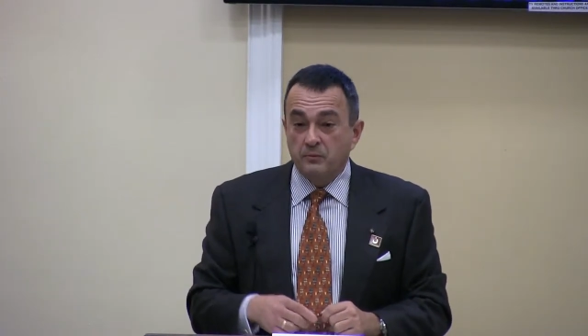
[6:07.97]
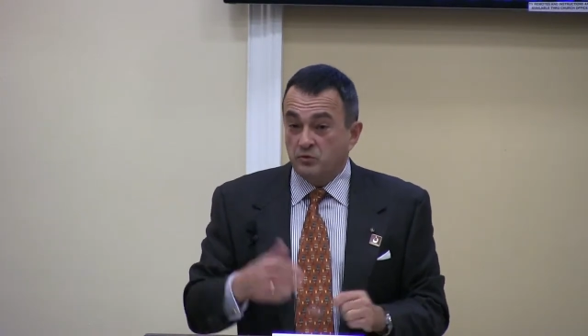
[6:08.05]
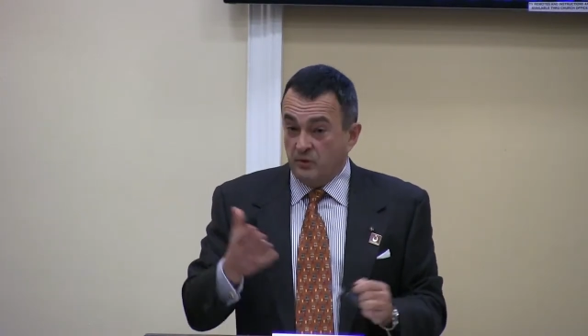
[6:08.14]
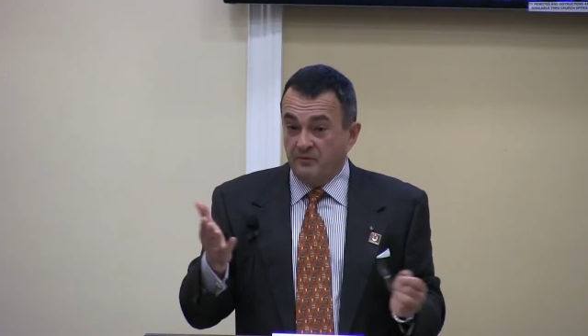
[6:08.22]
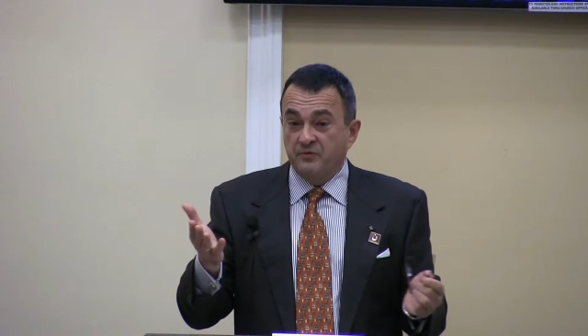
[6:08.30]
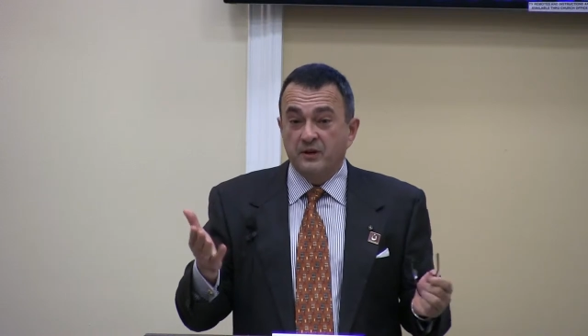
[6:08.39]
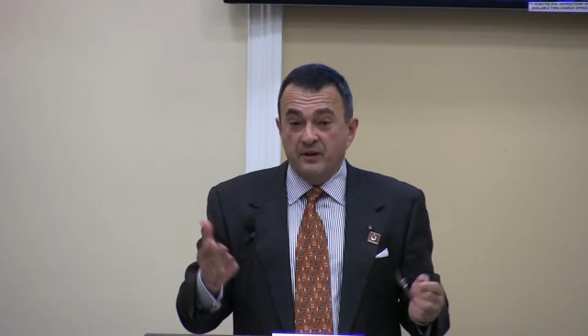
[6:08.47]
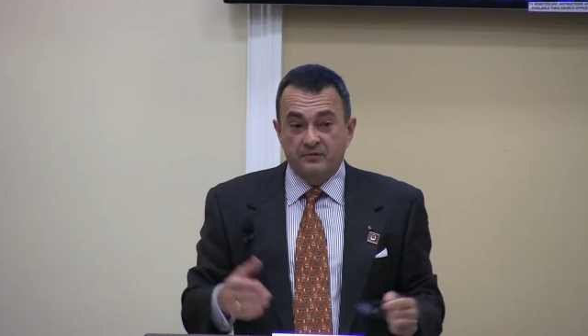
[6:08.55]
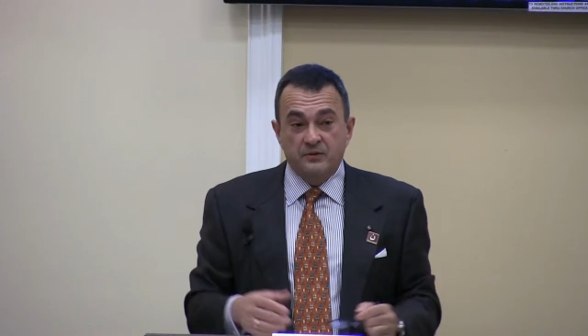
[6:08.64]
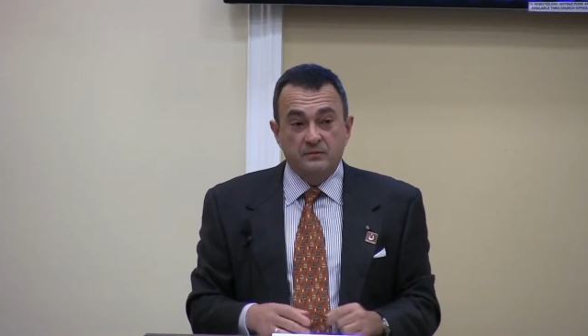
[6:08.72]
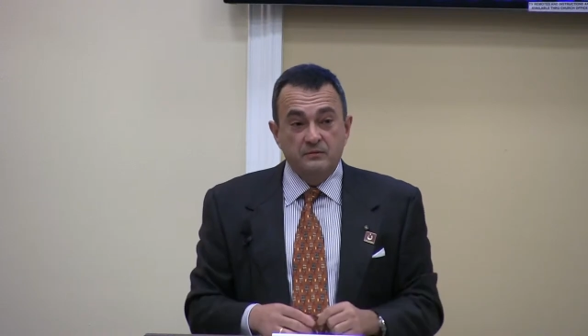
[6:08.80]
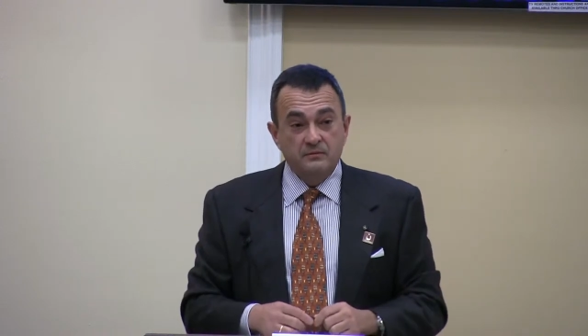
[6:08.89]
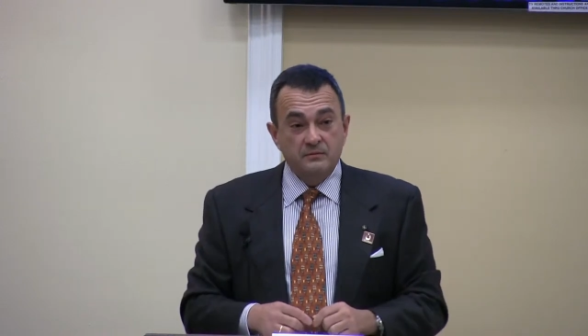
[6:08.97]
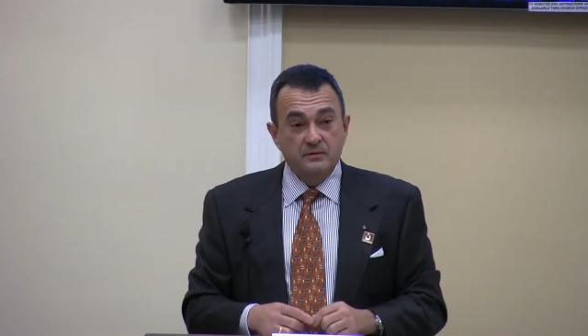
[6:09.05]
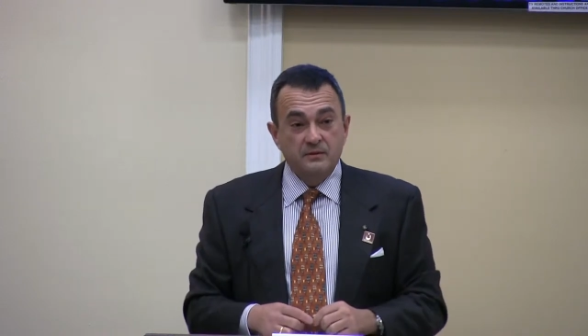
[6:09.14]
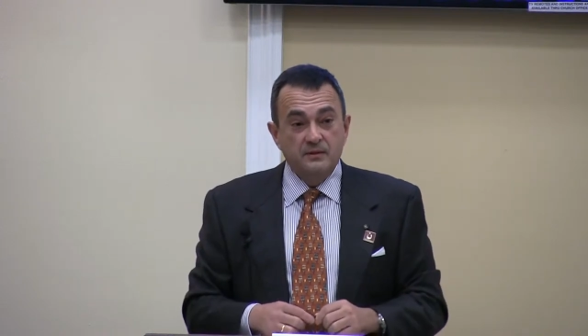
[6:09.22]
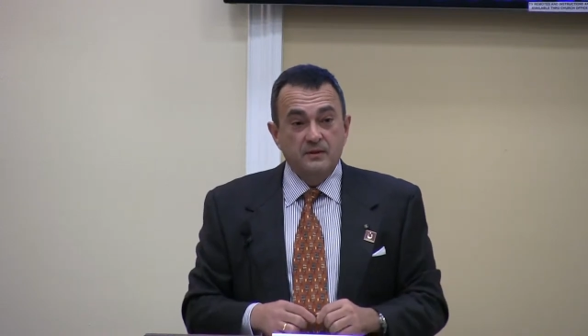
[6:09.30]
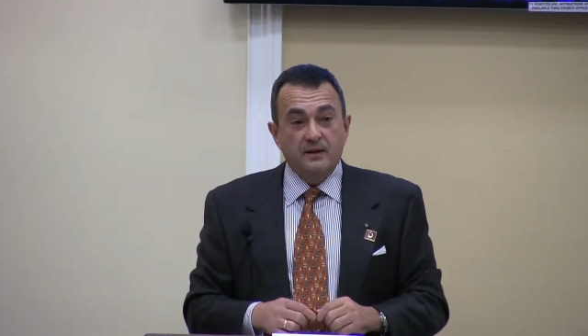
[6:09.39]
He was running for governor,
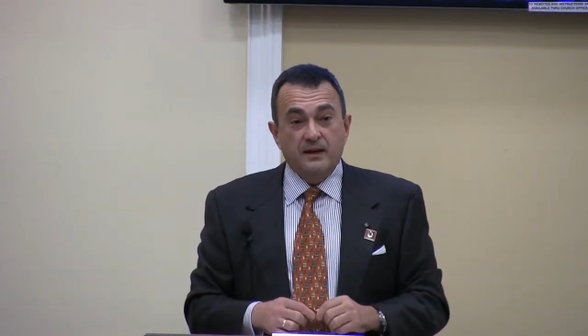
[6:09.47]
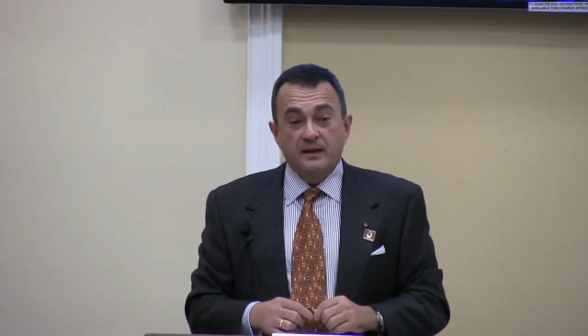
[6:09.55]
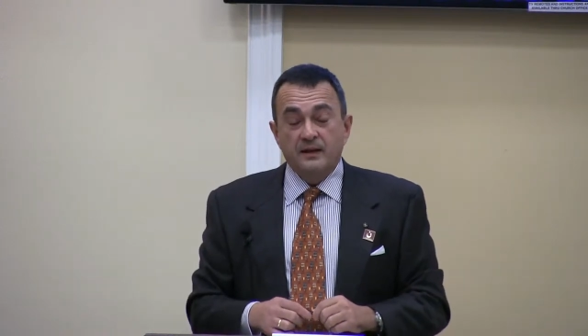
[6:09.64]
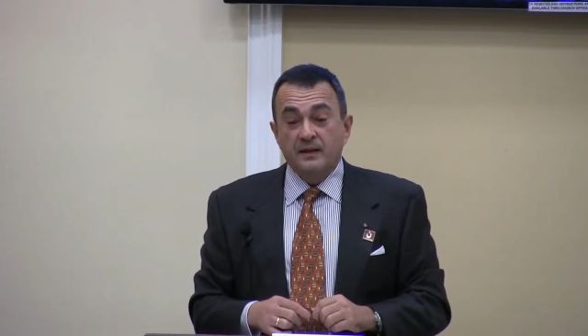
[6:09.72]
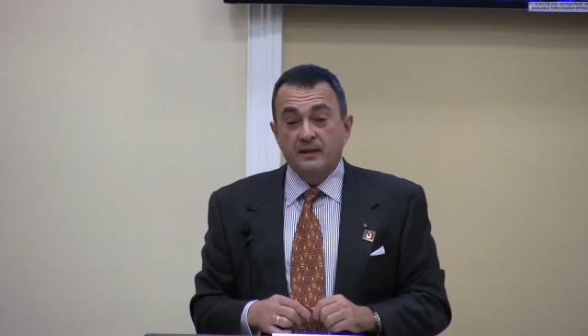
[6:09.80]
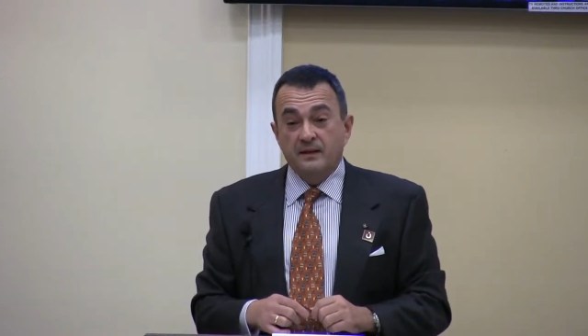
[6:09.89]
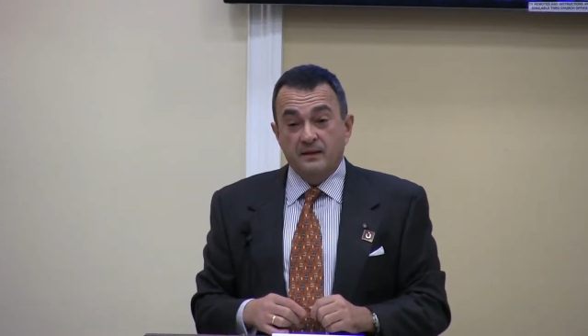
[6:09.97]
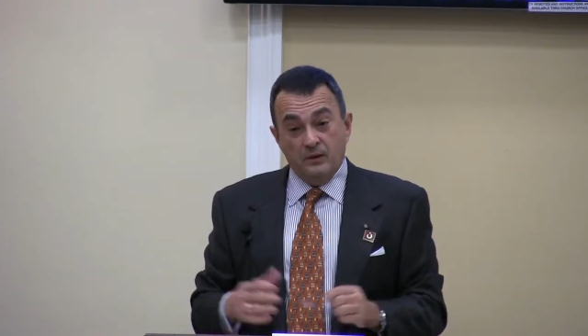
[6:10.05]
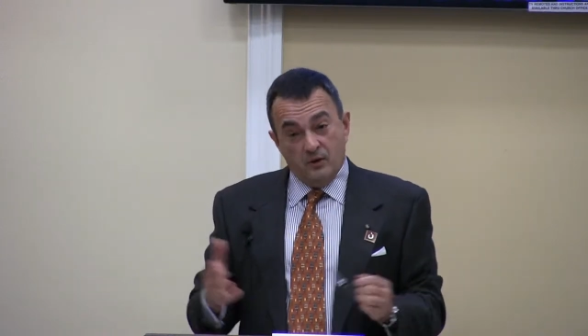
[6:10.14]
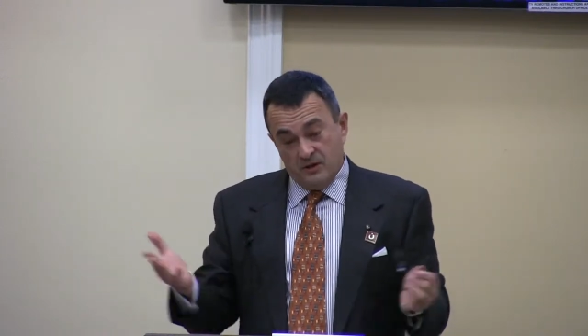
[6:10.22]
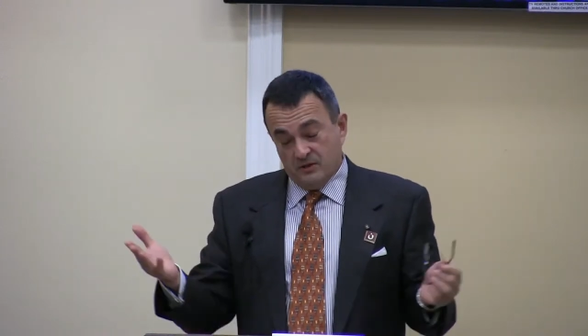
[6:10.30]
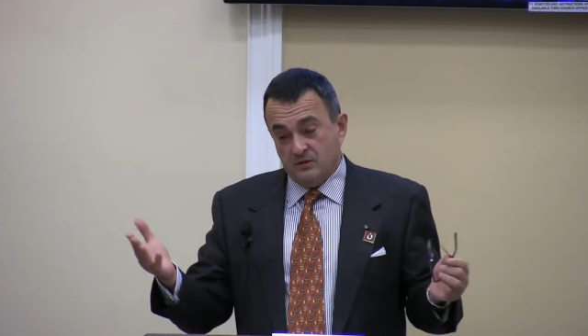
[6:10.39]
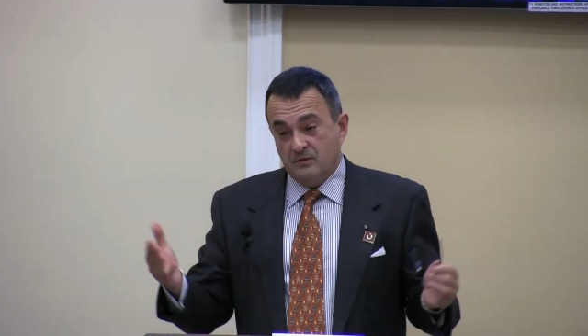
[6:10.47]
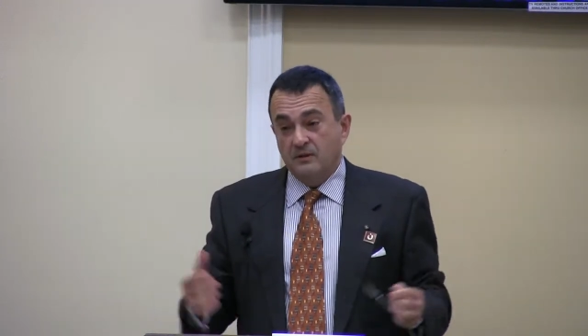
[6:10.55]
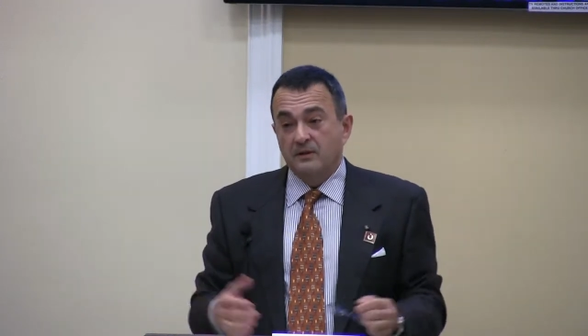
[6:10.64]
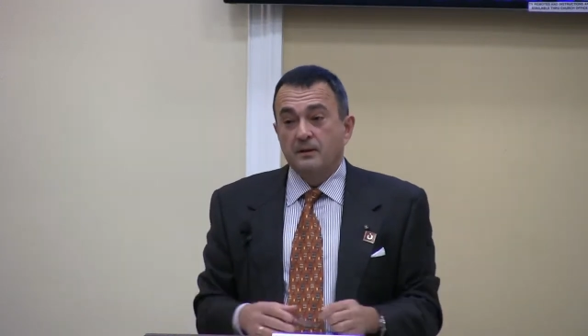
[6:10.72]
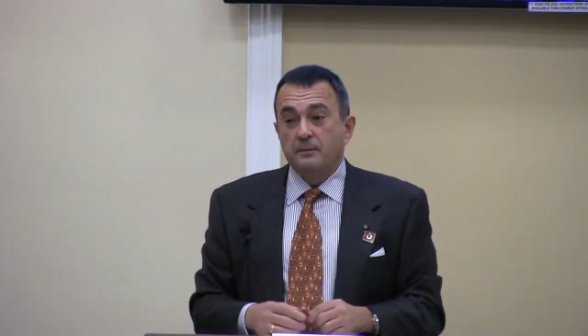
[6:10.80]
and he lost.